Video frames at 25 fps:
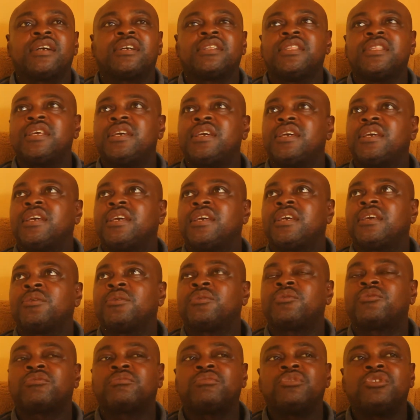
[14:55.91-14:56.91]
the
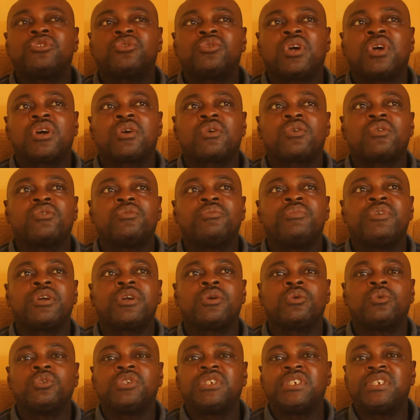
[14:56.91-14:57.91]
Otukpo and Co bring
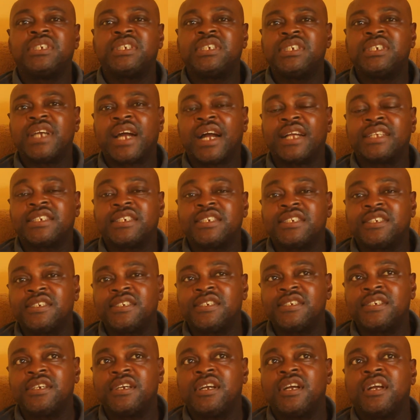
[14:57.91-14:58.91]

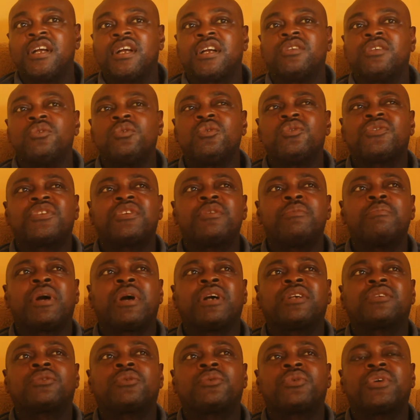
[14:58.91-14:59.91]
Achichi, you see
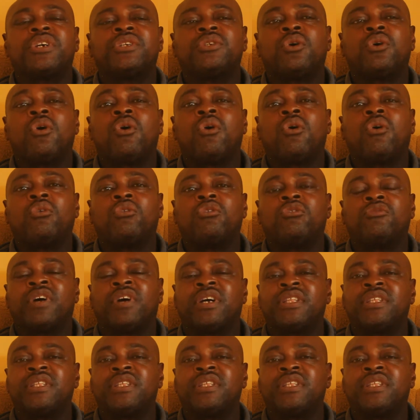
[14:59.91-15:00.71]
masquerade all over.